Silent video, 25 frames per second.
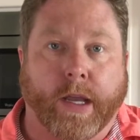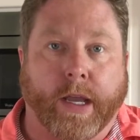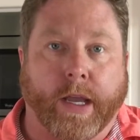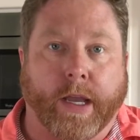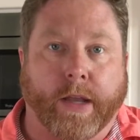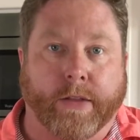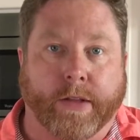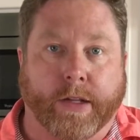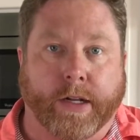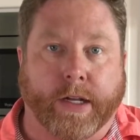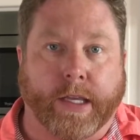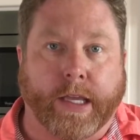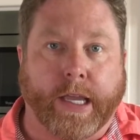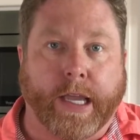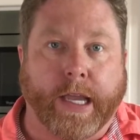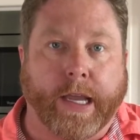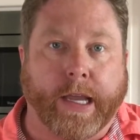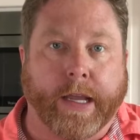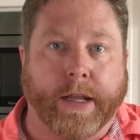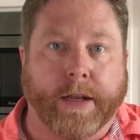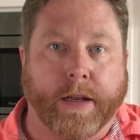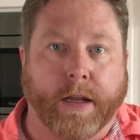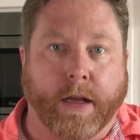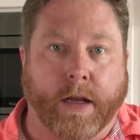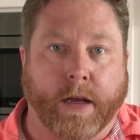and then a
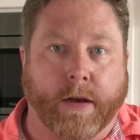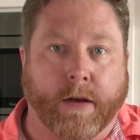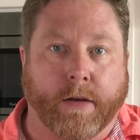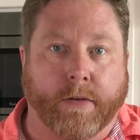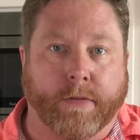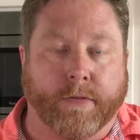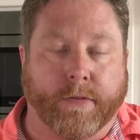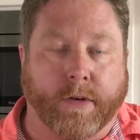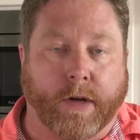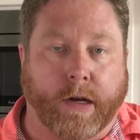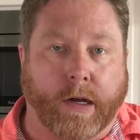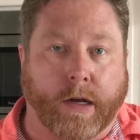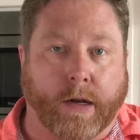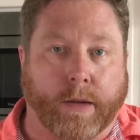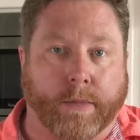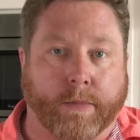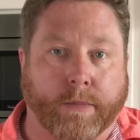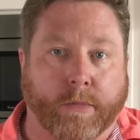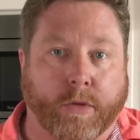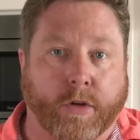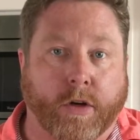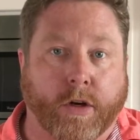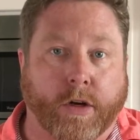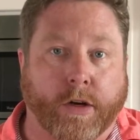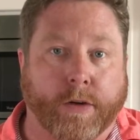can of
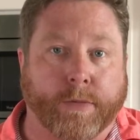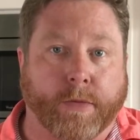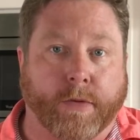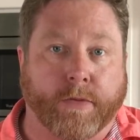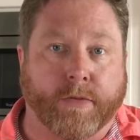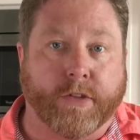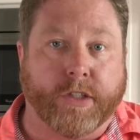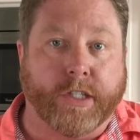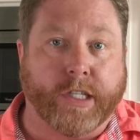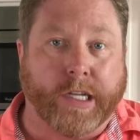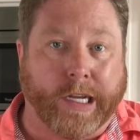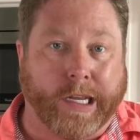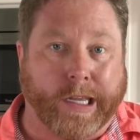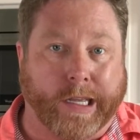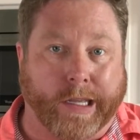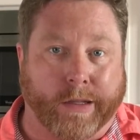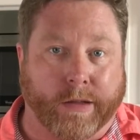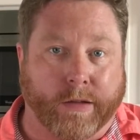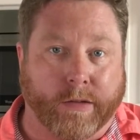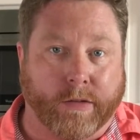cream of chicken.